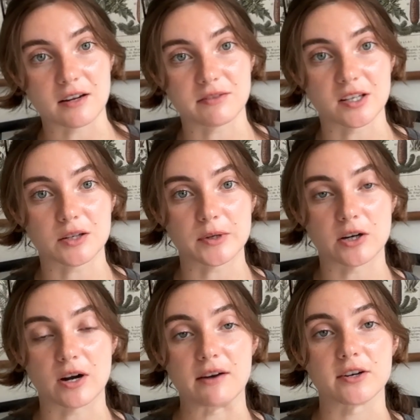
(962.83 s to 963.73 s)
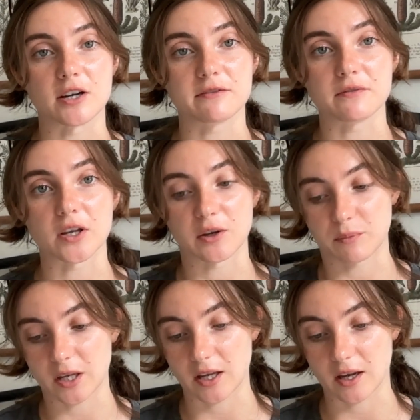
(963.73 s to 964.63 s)
I feel like we don't have enough of them,
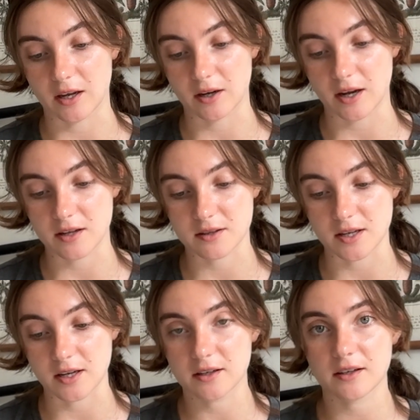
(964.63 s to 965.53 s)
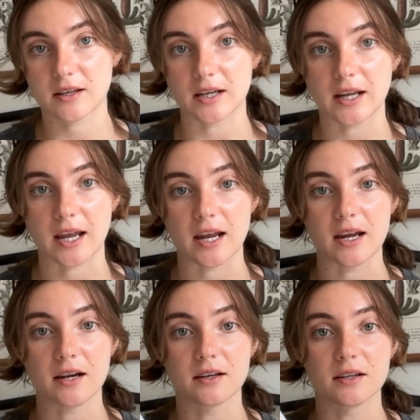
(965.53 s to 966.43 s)
and I think
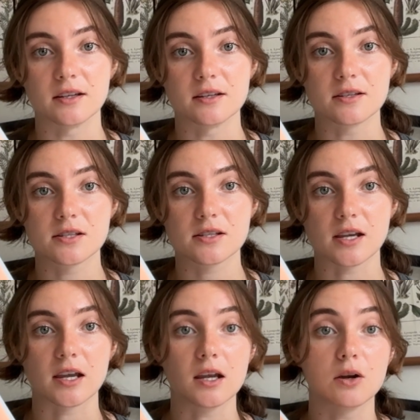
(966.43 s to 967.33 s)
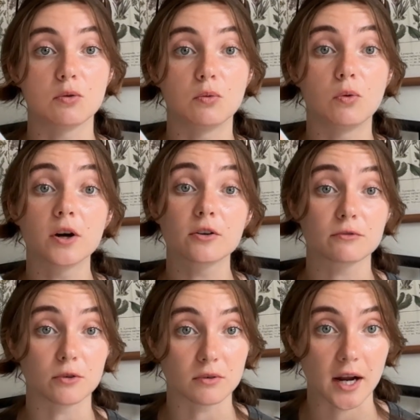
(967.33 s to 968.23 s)
Kincaid is a
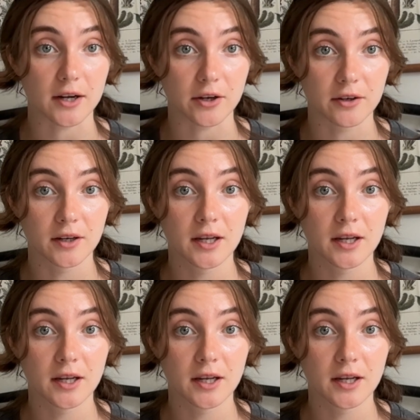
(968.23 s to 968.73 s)
wonderful writer.